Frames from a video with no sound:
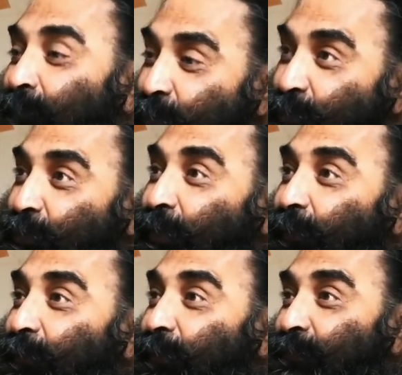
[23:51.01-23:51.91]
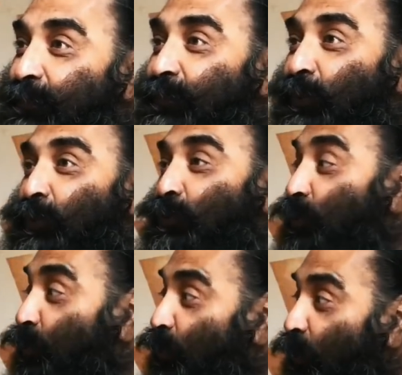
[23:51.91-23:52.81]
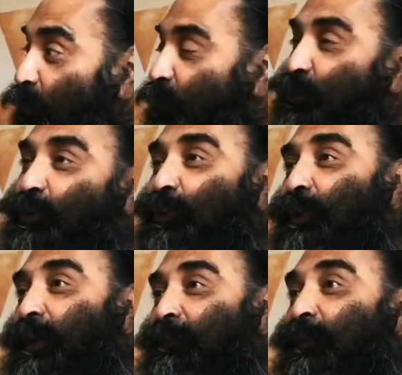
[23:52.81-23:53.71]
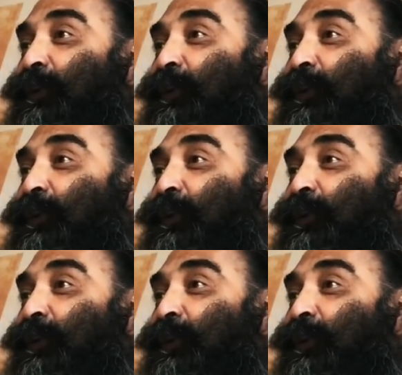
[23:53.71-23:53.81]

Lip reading: This is the difference. So you don't waste your time.